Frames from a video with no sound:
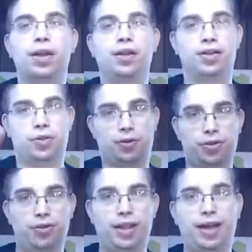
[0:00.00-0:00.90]
So I'll show
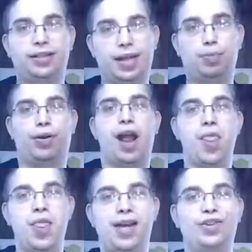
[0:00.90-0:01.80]
you that separate, and
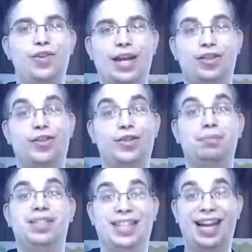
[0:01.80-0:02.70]
then you actually use them
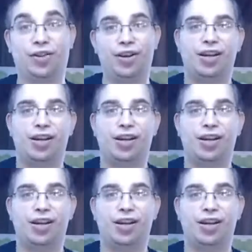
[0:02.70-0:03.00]
together.